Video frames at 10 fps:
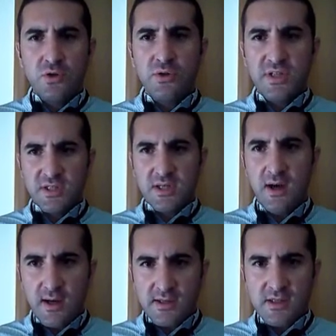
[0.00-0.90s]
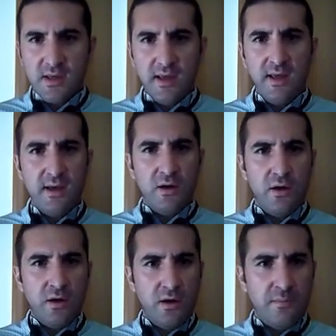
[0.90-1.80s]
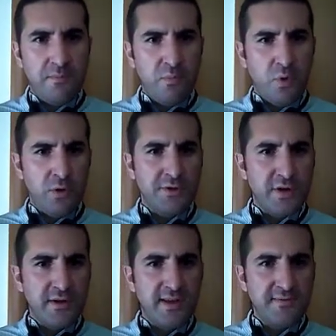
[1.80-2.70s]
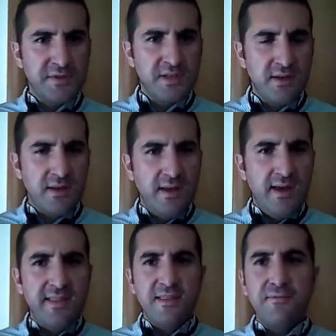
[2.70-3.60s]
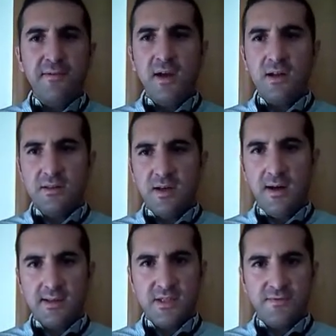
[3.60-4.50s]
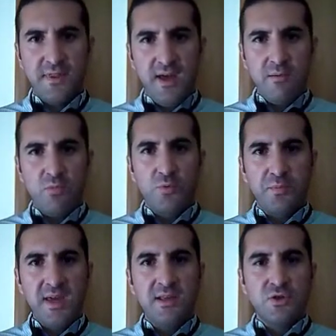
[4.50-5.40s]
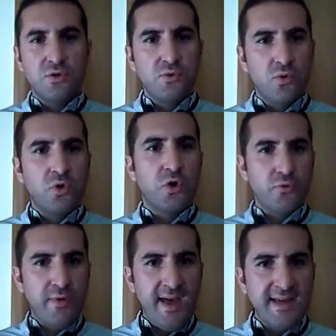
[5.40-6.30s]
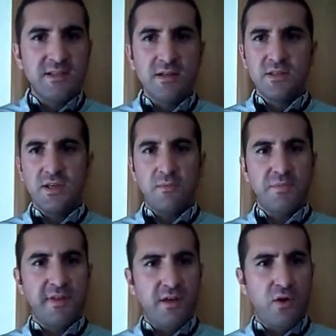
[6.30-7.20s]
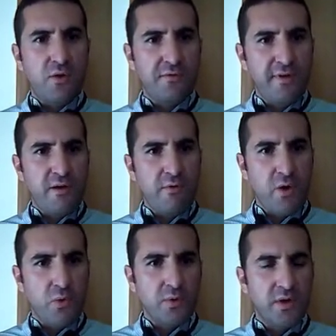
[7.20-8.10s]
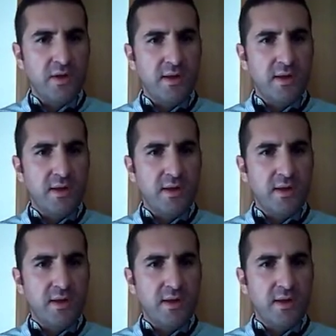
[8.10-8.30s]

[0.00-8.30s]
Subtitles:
to discuss alternatives. And the final task for them would be to create something of their own.